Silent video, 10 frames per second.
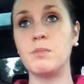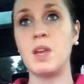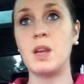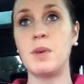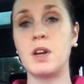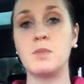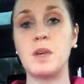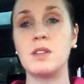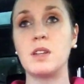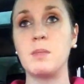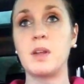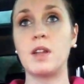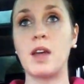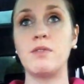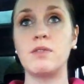Peanut butter is basically my
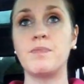life.